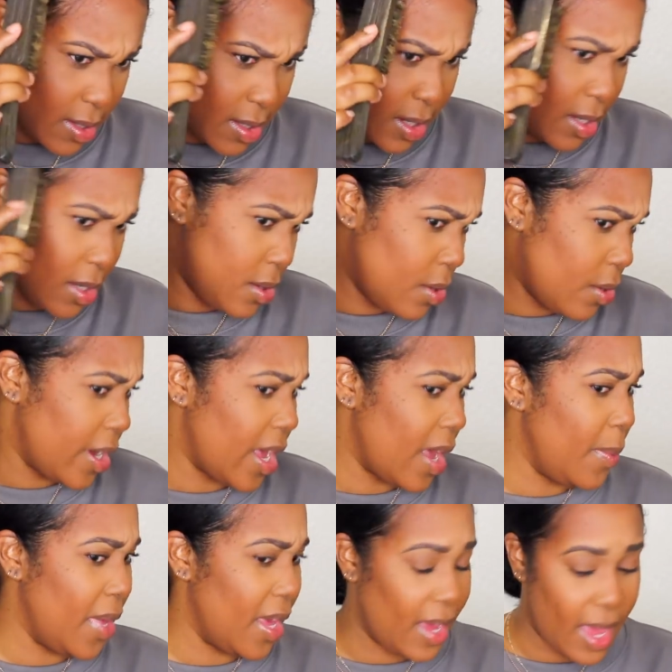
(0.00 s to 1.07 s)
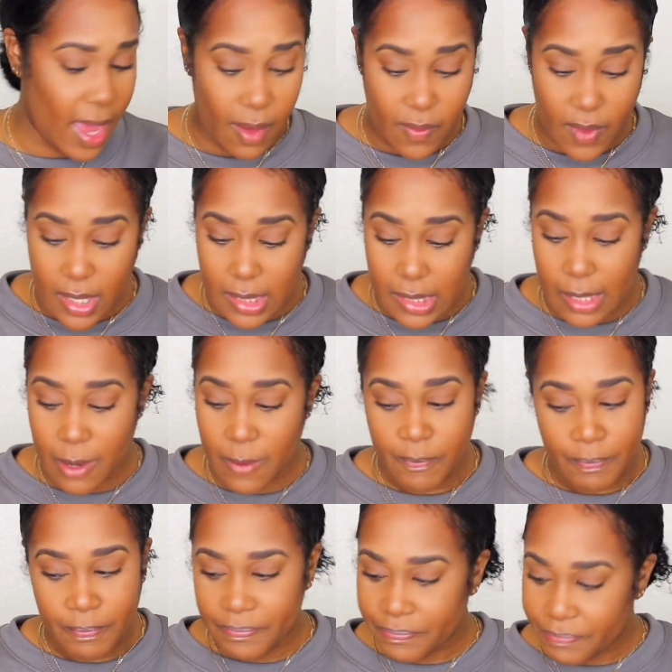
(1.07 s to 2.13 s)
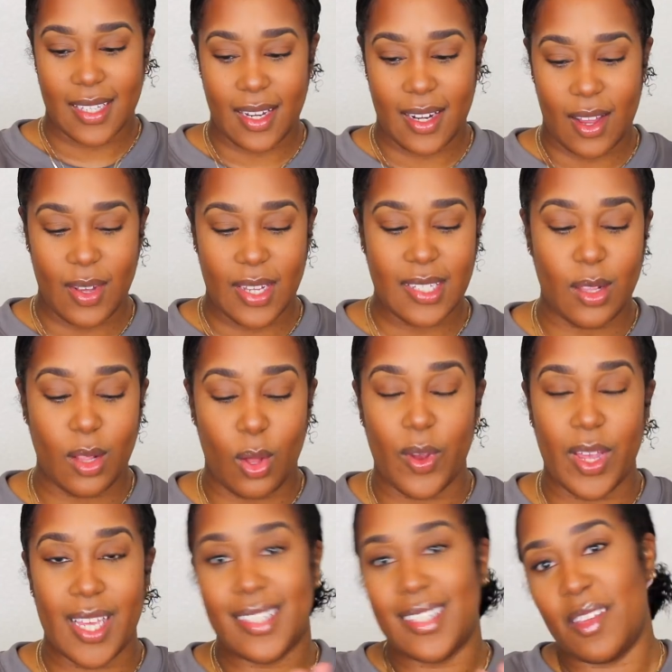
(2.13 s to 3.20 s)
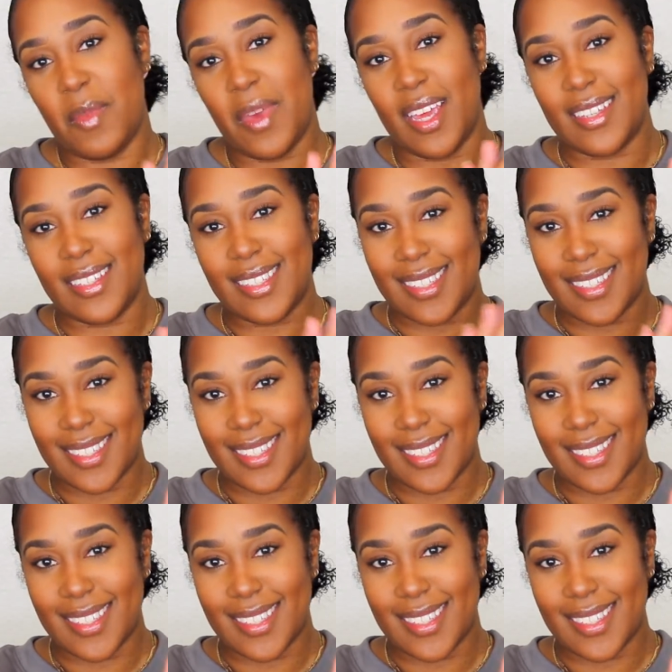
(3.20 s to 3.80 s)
The good Lord gave me a canvas. You know, his glory is immense.